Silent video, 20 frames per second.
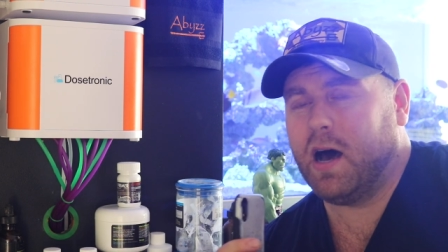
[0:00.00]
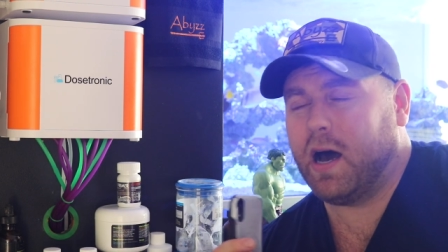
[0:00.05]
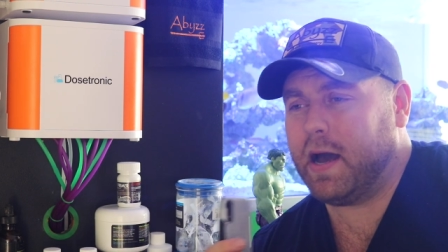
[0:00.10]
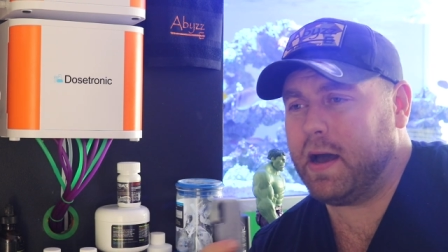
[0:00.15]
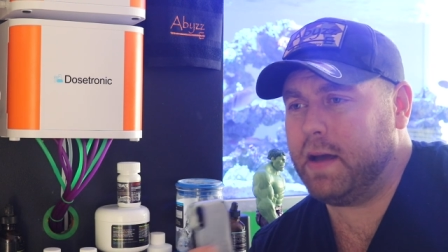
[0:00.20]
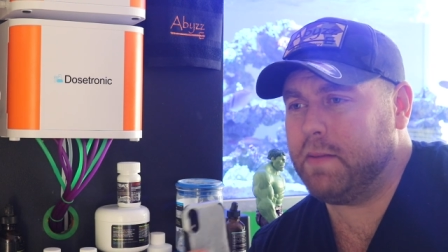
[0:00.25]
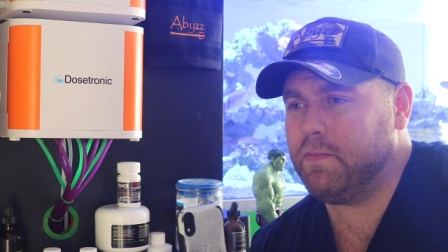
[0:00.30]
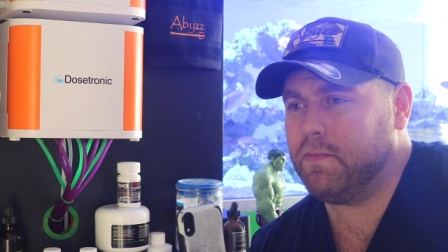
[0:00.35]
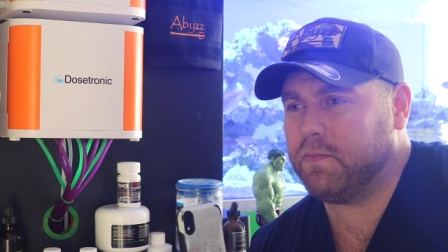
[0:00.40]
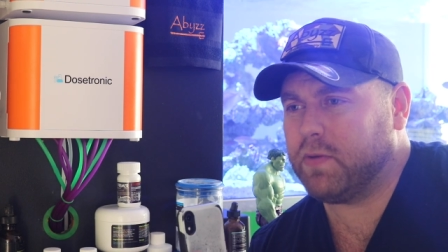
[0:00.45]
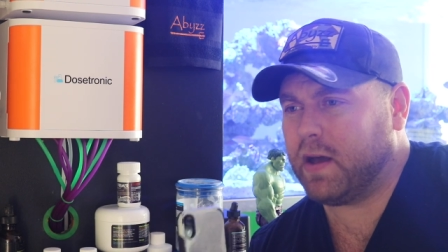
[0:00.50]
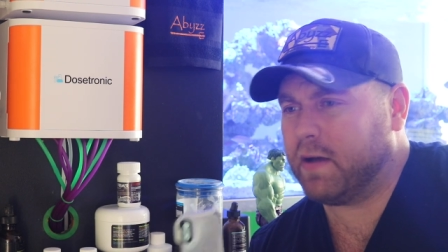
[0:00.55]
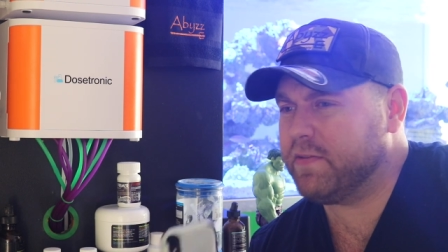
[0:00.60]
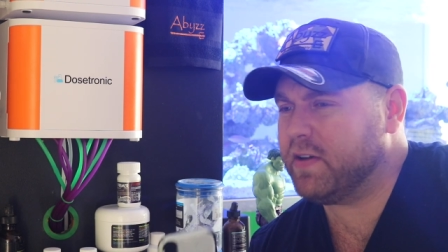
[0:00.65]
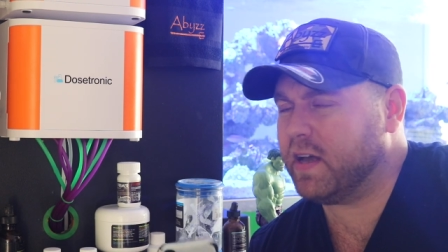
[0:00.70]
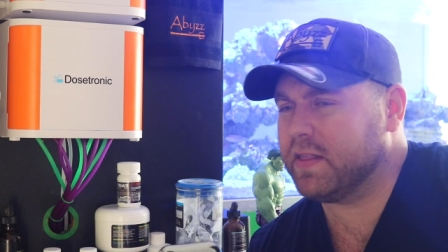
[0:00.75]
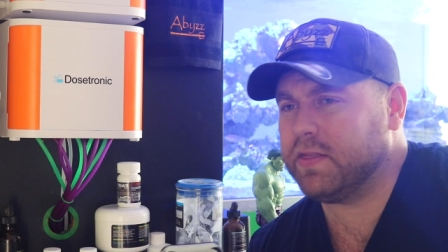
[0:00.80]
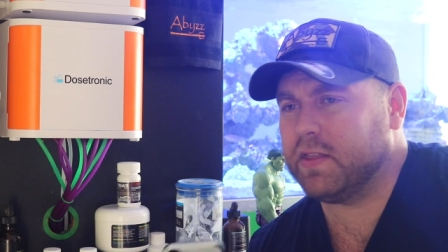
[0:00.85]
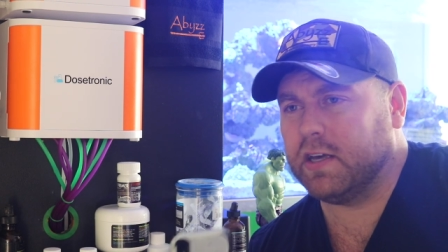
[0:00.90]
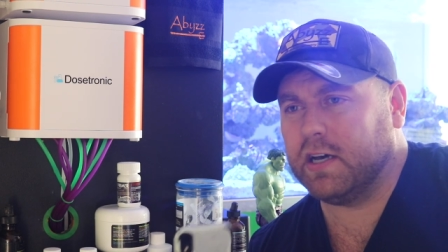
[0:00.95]
I'm, I've
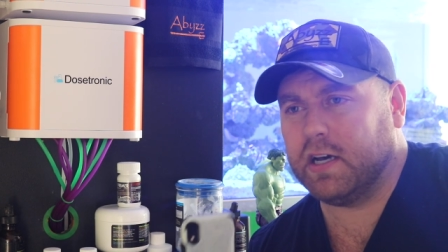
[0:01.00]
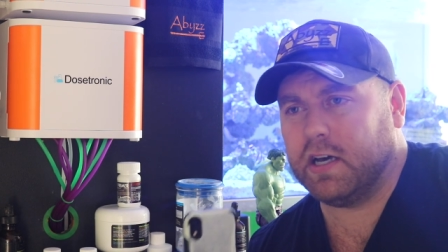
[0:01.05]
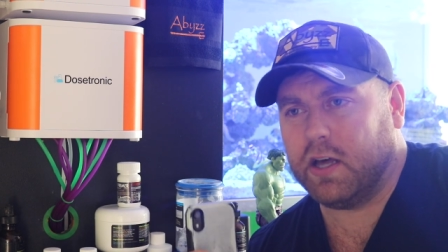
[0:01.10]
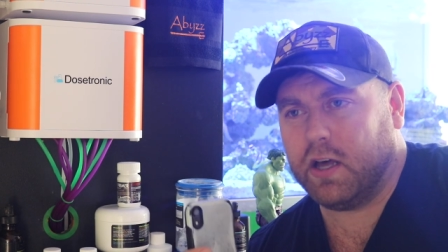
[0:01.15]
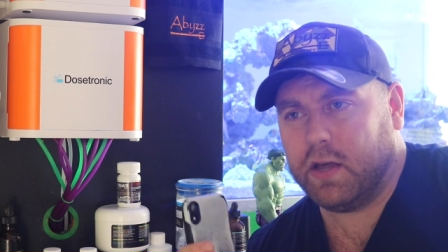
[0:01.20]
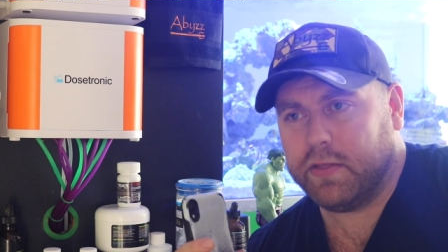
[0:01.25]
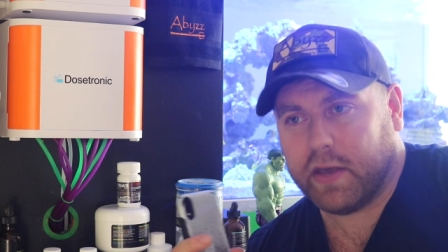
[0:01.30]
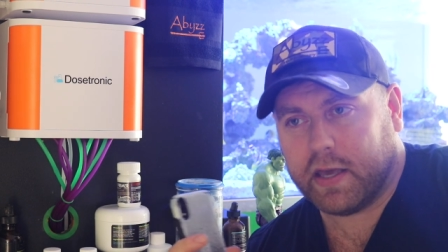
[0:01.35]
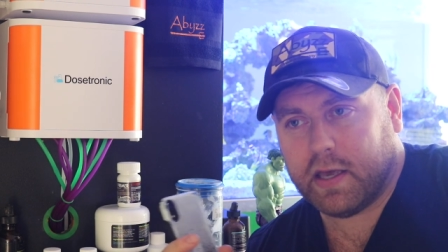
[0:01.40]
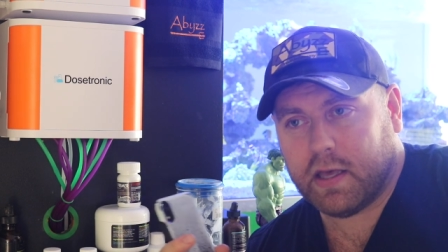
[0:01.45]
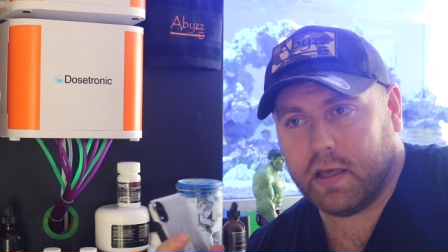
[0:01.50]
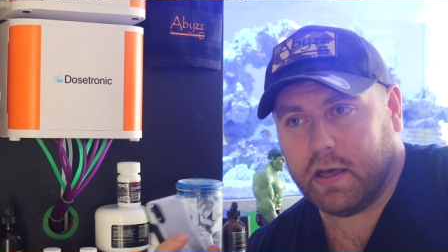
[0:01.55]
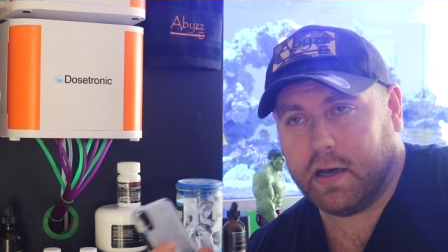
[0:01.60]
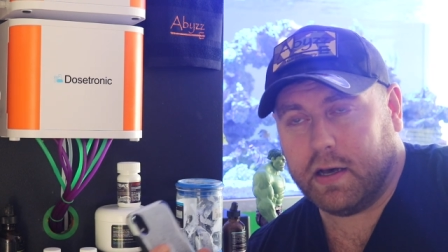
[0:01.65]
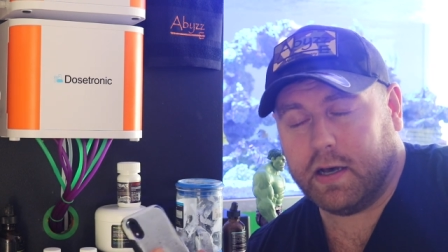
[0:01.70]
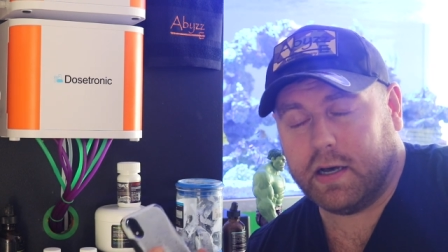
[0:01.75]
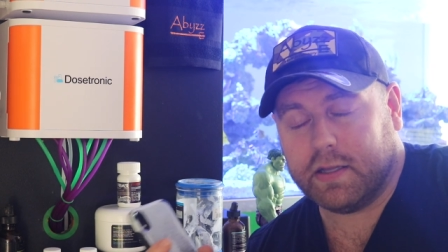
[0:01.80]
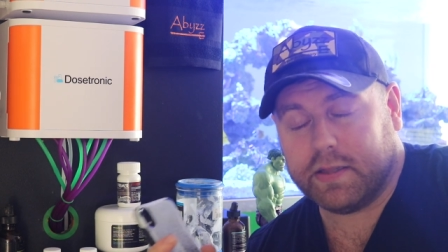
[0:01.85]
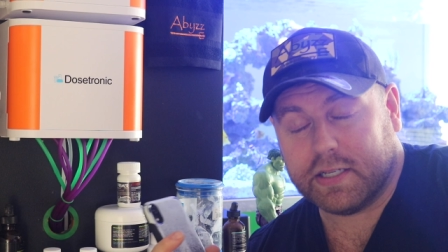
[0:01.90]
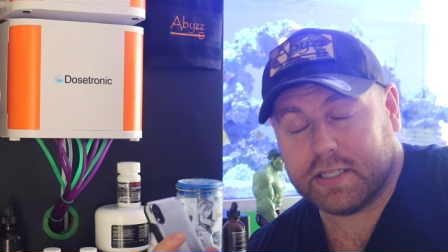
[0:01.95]
got the, the,
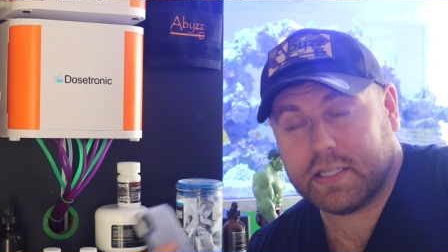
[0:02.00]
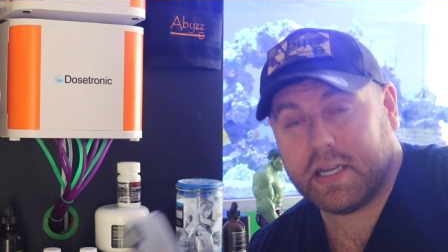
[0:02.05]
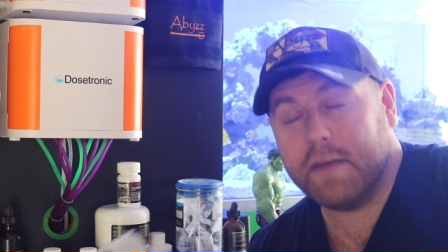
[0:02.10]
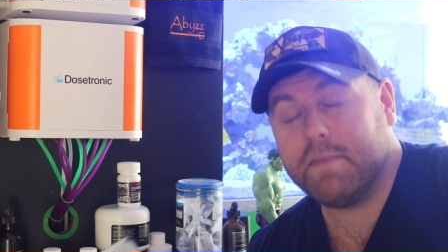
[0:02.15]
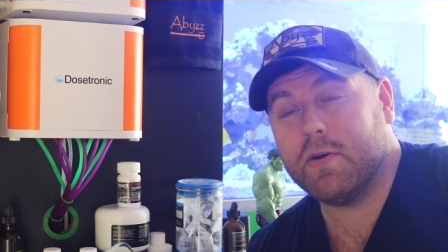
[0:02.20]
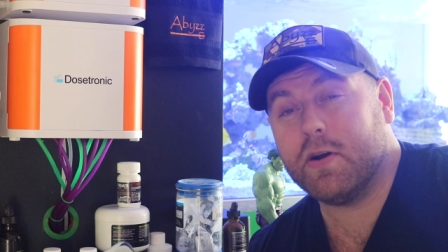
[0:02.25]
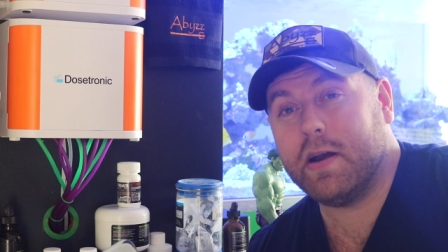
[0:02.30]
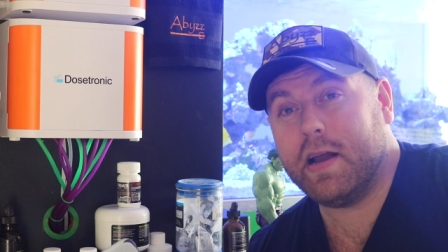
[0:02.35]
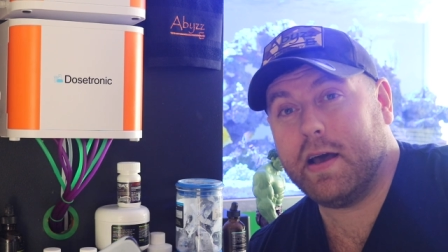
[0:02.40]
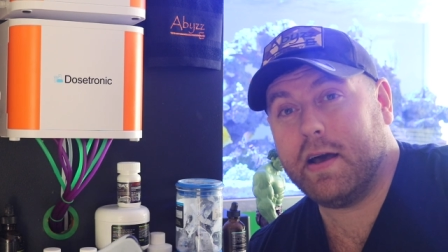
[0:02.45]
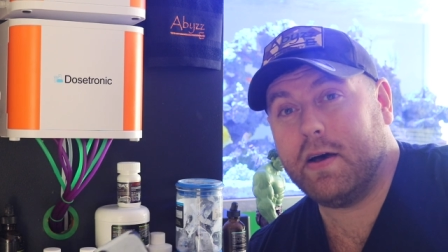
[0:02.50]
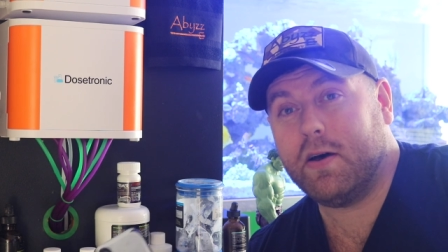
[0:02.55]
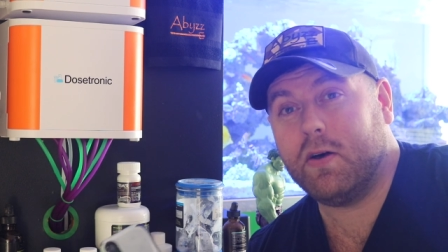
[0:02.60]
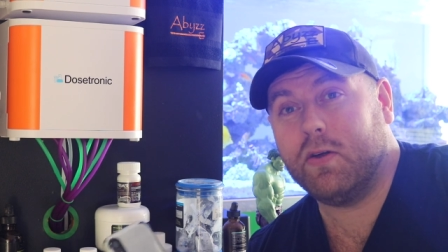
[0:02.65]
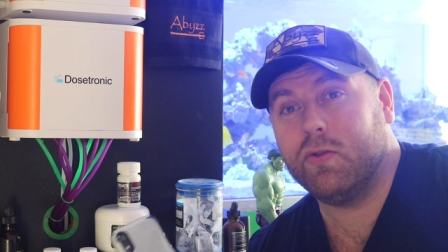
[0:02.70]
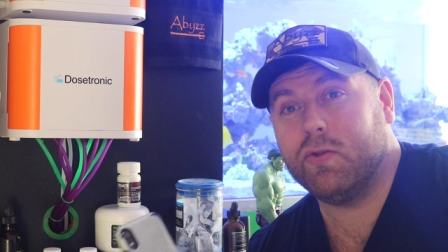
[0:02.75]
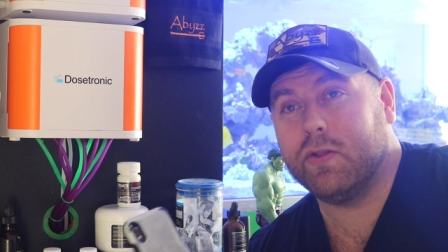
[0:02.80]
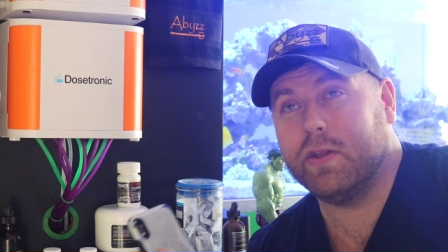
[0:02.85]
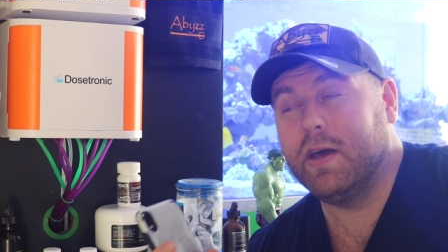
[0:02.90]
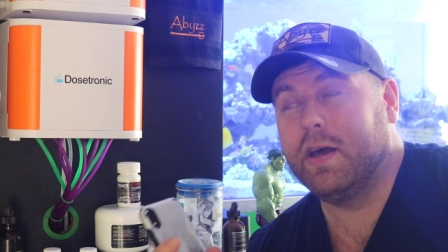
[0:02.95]
uh, the skimmer
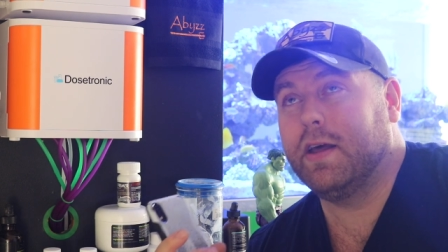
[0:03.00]
now,